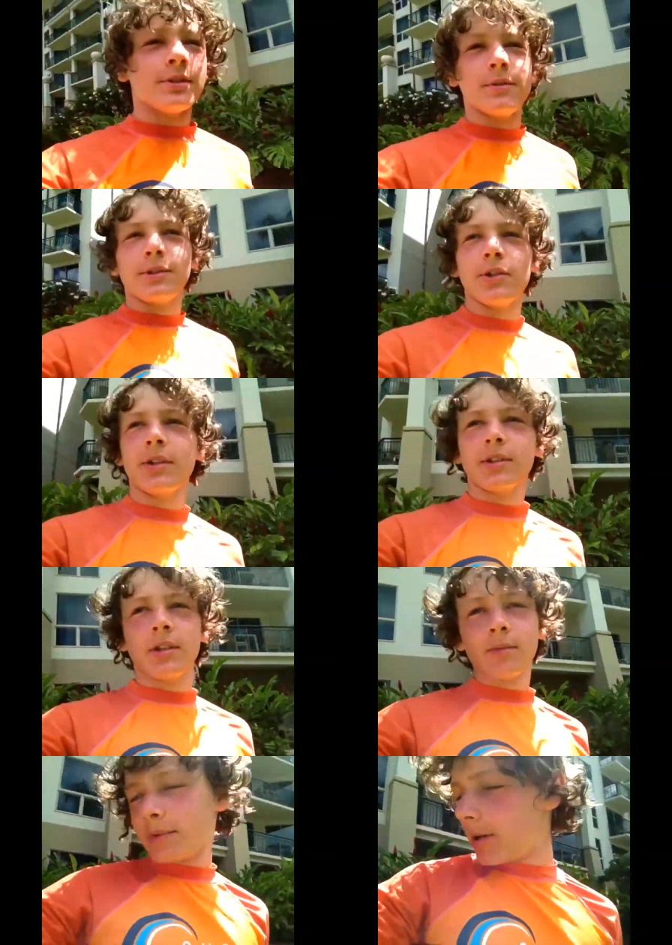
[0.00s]
doing
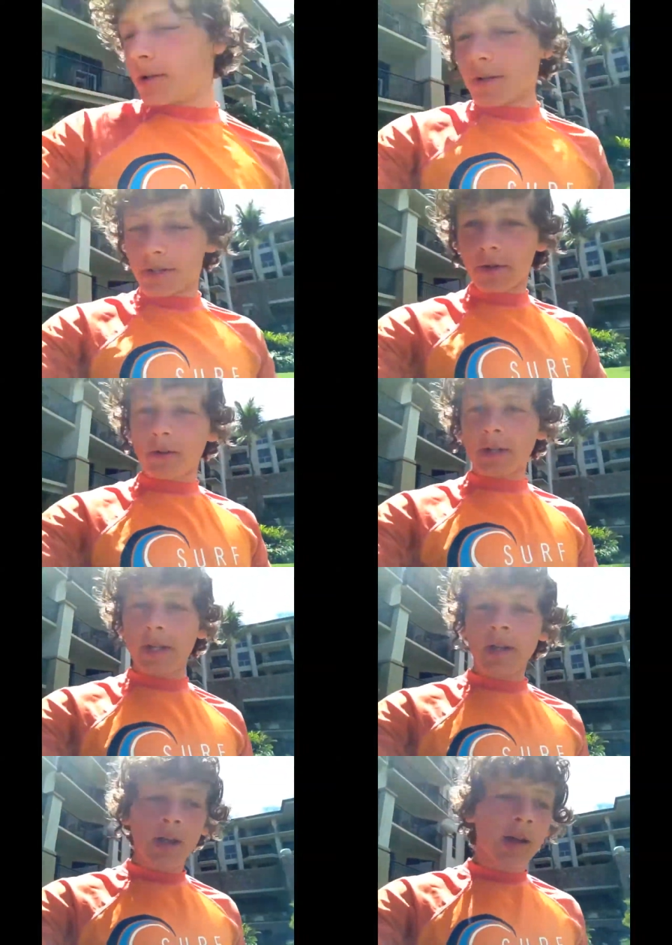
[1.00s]
the, we are doing snorkeling,
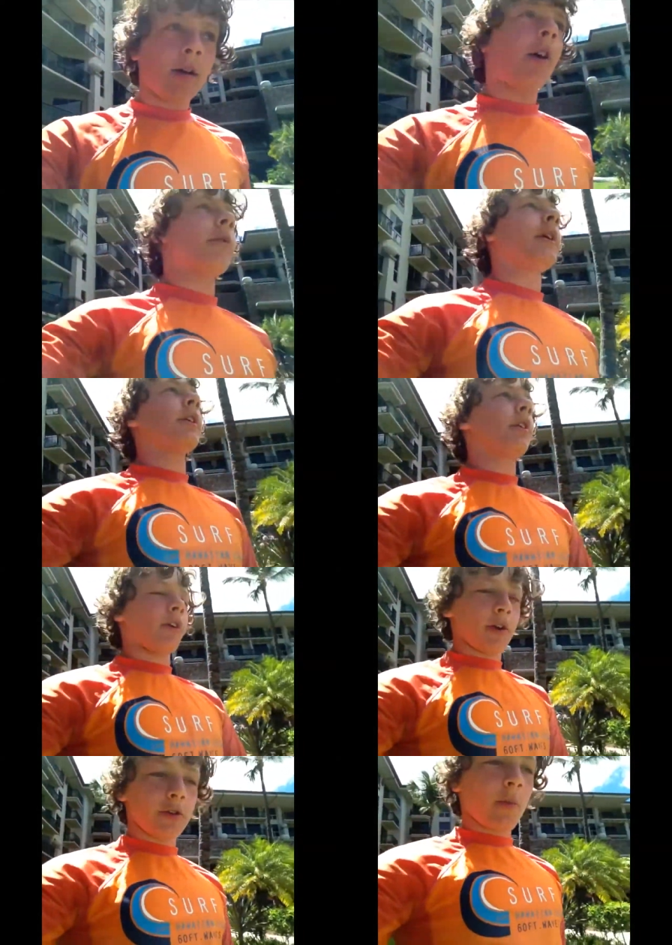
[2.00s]
or we are
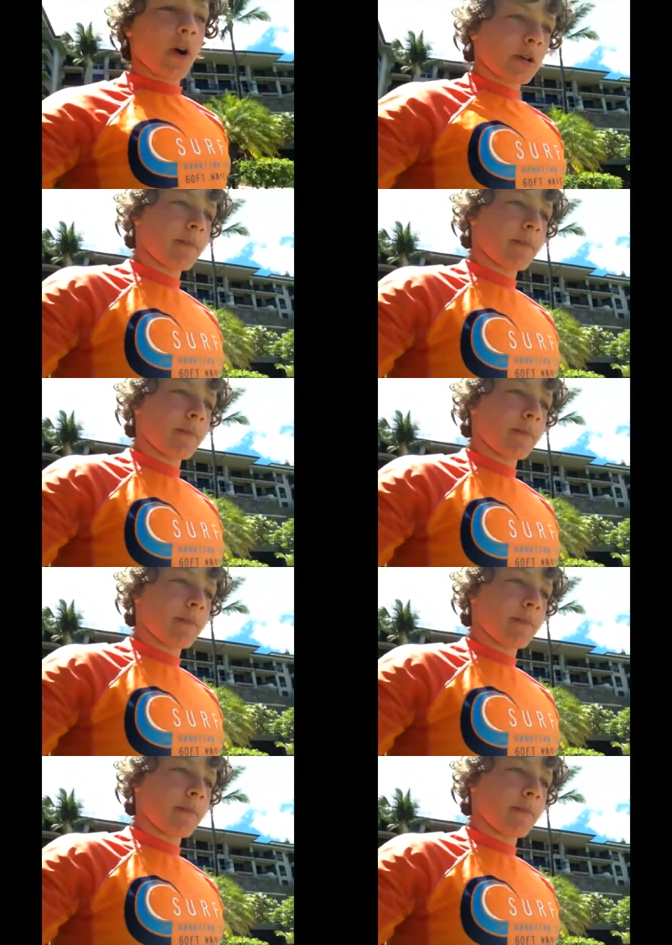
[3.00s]
going underwater,